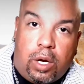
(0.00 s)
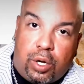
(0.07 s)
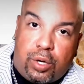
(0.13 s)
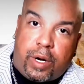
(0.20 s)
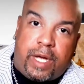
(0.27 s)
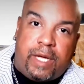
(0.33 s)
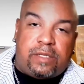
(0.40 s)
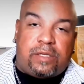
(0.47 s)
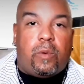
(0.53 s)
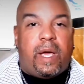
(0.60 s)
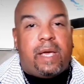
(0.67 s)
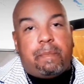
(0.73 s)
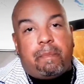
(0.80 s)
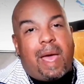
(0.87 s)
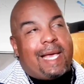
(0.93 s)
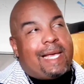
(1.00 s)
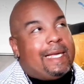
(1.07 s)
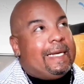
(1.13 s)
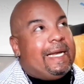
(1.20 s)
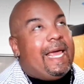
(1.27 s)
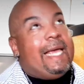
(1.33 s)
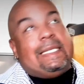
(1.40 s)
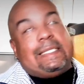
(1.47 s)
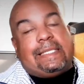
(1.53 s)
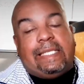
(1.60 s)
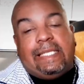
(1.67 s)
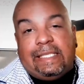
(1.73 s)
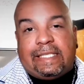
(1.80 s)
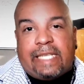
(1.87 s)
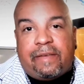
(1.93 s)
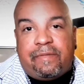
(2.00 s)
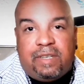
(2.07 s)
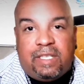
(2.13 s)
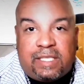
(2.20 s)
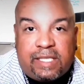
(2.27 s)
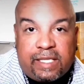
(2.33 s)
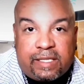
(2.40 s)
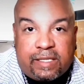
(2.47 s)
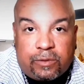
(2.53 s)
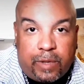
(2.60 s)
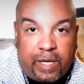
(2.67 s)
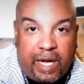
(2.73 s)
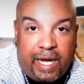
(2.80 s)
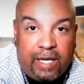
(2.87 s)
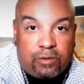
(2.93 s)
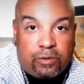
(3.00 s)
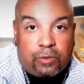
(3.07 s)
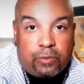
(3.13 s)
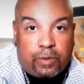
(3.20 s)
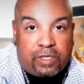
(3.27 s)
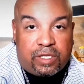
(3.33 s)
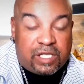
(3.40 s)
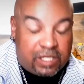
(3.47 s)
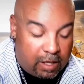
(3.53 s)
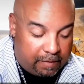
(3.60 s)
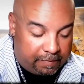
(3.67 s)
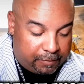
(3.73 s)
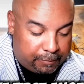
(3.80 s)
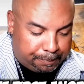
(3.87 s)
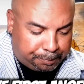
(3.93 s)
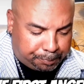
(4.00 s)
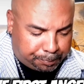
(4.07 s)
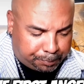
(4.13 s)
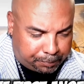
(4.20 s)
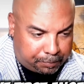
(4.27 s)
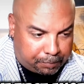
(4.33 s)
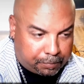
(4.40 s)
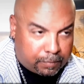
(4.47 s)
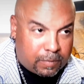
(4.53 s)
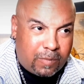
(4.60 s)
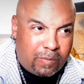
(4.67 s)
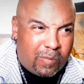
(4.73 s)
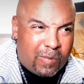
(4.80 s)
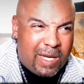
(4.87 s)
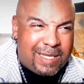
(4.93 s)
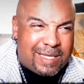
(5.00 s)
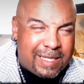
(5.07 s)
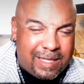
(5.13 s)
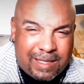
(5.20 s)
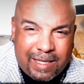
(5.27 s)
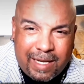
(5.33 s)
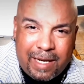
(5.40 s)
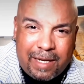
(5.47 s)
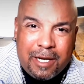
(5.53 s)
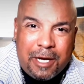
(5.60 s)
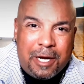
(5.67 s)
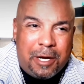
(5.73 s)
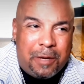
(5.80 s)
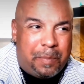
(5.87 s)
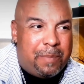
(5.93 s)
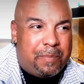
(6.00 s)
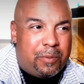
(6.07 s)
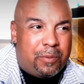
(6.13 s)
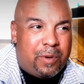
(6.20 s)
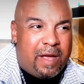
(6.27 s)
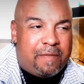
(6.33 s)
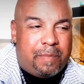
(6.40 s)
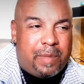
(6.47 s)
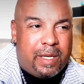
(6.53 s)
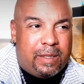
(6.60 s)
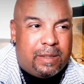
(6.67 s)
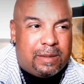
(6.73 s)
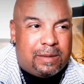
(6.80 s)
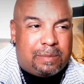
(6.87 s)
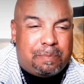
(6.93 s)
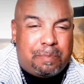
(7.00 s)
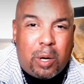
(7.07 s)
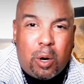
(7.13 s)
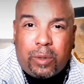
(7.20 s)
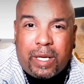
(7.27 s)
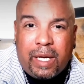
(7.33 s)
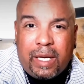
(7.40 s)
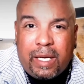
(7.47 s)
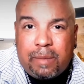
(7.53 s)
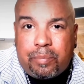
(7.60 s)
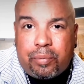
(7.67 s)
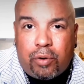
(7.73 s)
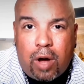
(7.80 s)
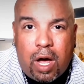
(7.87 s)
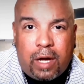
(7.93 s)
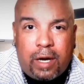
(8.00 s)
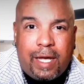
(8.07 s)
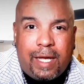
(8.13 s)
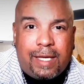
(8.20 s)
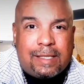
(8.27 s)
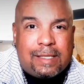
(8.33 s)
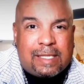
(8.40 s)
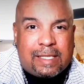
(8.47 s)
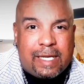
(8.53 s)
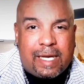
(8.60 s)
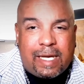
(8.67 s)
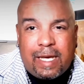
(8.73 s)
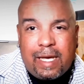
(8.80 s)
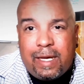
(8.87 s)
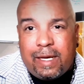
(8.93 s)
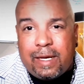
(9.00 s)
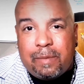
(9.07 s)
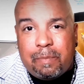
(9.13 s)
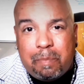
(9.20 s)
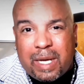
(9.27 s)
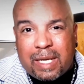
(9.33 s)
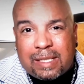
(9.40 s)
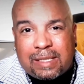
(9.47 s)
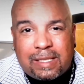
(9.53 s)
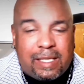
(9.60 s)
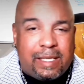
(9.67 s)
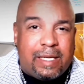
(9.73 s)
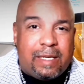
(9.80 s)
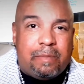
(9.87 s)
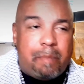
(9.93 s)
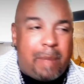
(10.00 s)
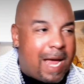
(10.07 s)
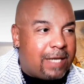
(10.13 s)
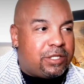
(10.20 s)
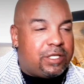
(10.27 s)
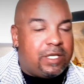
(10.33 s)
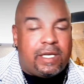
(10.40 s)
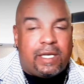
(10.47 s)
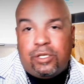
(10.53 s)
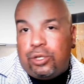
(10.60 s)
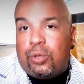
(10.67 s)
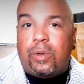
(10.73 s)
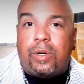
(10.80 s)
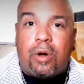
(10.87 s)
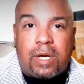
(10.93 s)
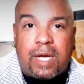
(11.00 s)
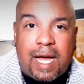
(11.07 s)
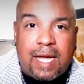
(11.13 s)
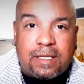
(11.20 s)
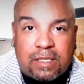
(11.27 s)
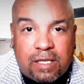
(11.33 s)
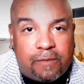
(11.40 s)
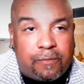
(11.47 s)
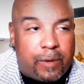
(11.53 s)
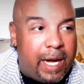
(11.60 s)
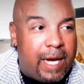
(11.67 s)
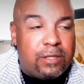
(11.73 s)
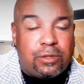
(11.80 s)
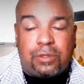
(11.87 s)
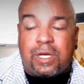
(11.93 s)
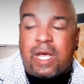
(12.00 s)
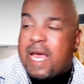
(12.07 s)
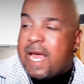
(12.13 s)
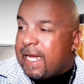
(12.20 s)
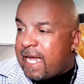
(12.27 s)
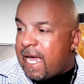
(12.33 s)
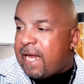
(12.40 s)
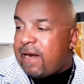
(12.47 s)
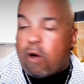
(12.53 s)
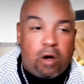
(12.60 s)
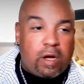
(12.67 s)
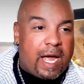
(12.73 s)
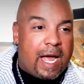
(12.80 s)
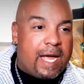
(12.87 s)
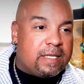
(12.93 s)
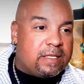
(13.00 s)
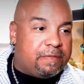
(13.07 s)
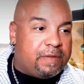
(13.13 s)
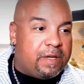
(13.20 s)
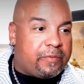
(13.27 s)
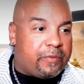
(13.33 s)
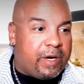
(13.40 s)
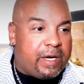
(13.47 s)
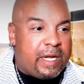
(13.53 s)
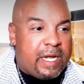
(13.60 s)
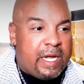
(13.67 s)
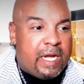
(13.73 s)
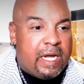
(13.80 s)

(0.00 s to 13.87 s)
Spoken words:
All right, so way back in 1876 is when angels were discovered. And since then, people have been poking and prodding and sticking and mixing and matching and doing all kinds of stuff with angels, getting all kinds of different